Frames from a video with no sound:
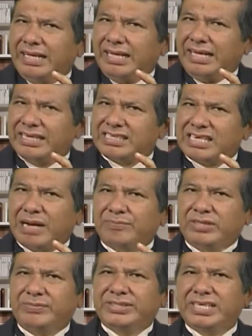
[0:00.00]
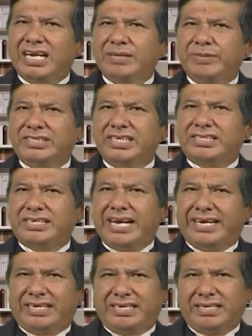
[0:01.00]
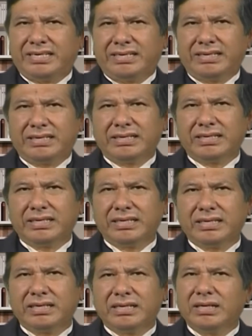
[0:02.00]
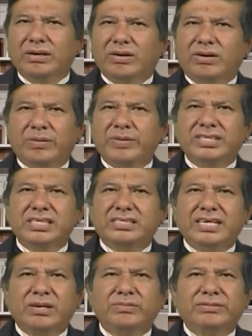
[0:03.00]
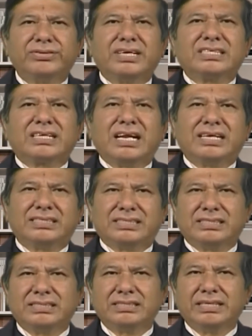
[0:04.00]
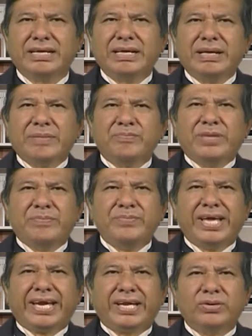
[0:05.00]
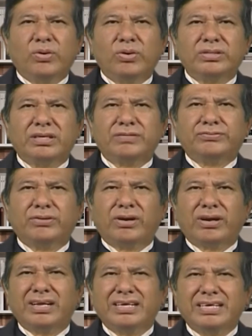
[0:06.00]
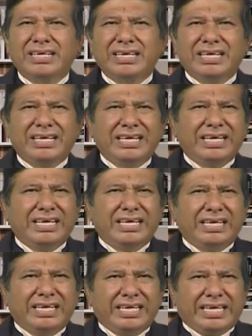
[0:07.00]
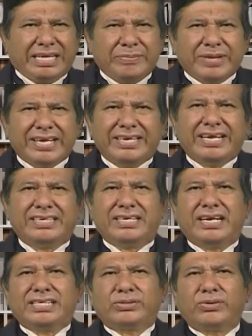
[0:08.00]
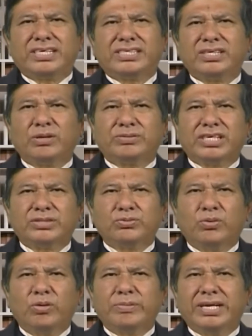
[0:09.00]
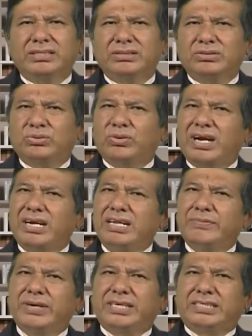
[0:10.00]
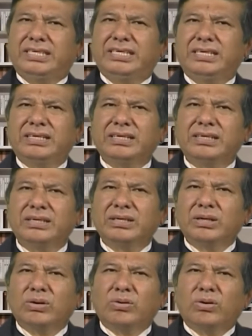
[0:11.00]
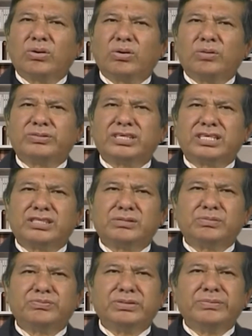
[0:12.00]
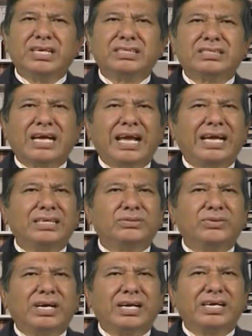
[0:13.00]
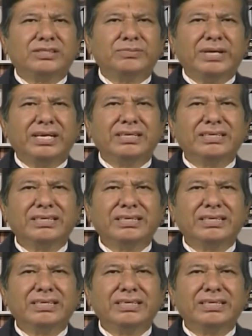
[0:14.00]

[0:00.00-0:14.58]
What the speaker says: a subdivisional magistrate or magistrate of the first class may make an order for immediate restoration of such woman to her liberty or of such female child to her husband,